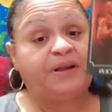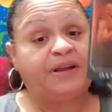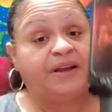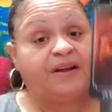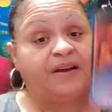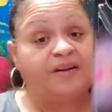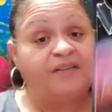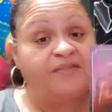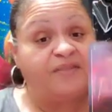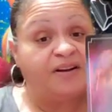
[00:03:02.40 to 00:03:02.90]
Be
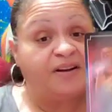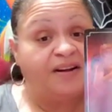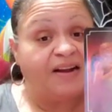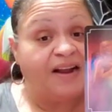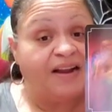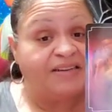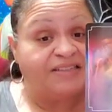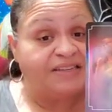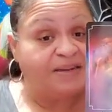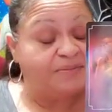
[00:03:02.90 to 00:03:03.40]
careful of
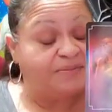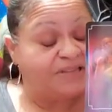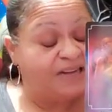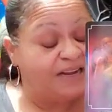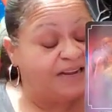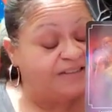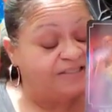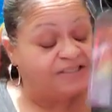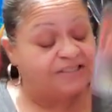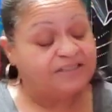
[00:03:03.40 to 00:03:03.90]
that
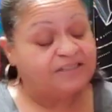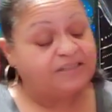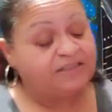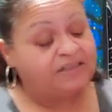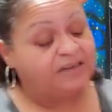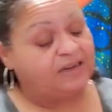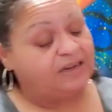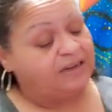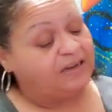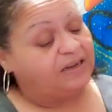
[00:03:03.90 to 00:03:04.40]
temptation.
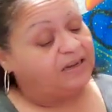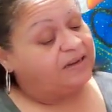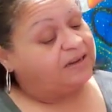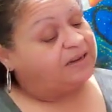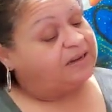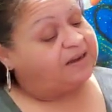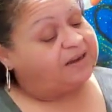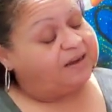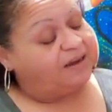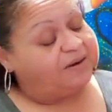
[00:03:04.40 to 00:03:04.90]

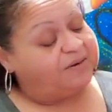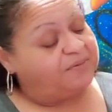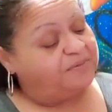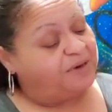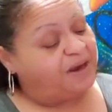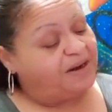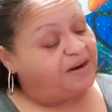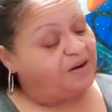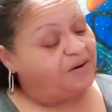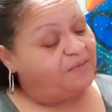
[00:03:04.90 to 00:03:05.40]
All
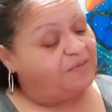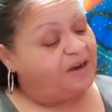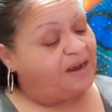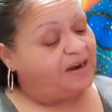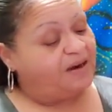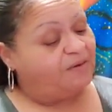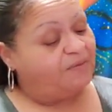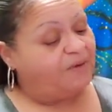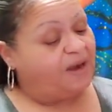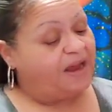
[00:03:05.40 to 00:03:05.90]
right, all
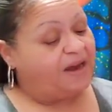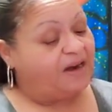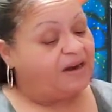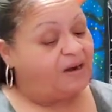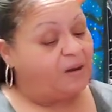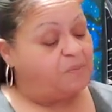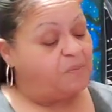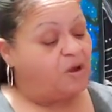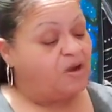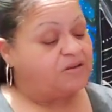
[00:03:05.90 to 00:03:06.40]
right, all right.
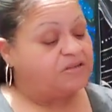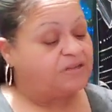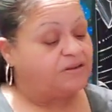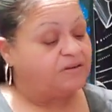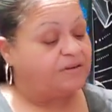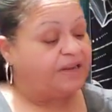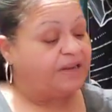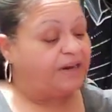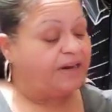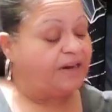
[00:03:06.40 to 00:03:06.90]
And I'm
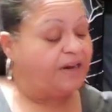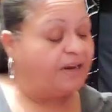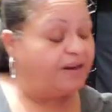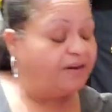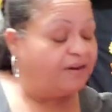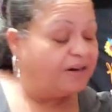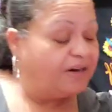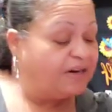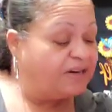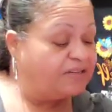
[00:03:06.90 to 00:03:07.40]
also getting
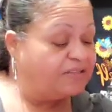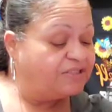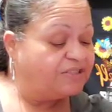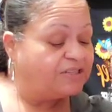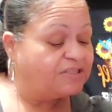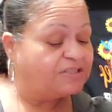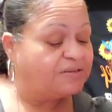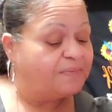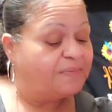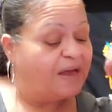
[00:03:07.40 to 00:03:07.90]
here that it's
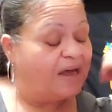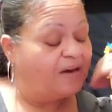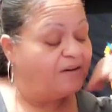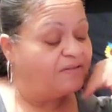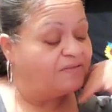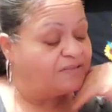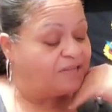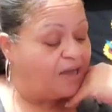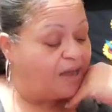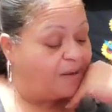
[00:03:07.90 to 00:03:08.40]
just a
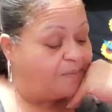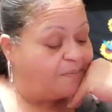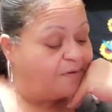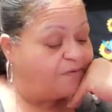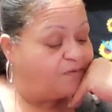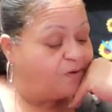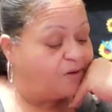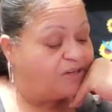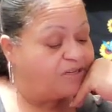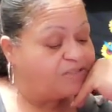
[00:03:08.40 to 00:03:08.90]
matter of time
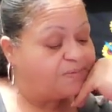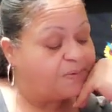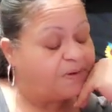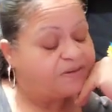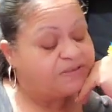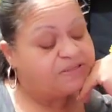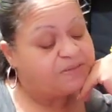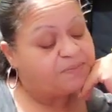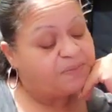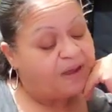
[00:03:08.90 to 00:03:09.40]
before this
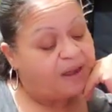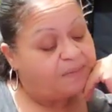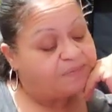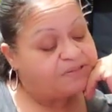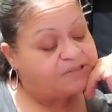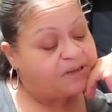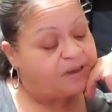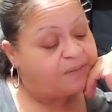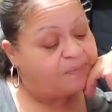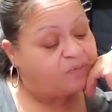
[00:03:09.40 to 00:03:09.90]
person
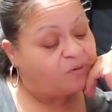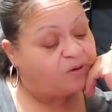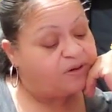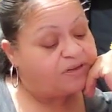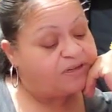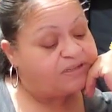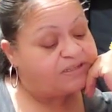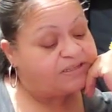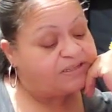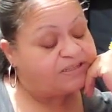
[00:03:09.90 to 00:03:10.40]
pops up or
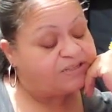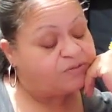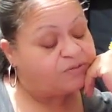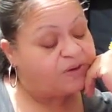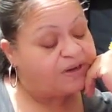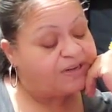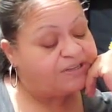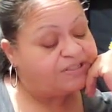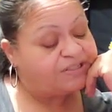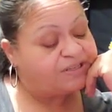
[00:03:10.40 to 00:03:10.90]
this
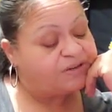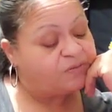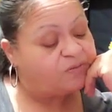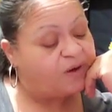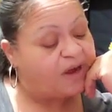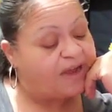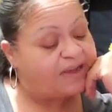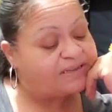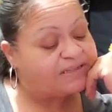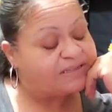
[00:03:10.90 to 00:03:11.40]
situation
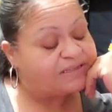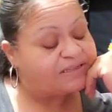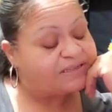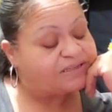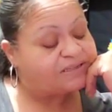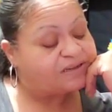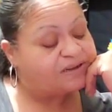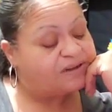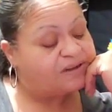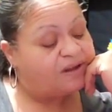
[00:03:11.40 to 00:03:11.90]

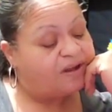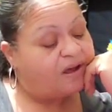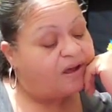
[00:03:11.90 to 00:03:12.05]
arises.